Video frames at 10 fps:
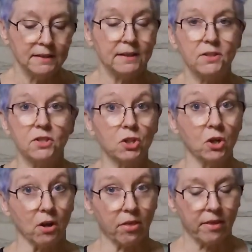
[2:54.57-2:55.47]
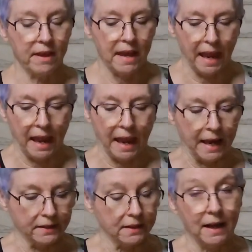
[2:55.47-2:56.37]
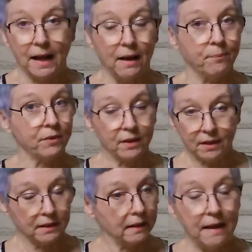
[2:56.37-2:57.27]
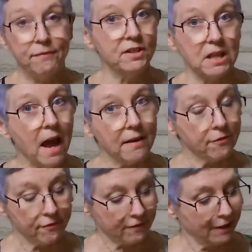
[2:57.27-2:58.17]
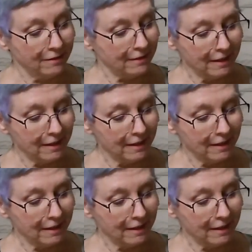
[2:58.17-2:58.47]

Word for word: This is Earth, and um, life is life.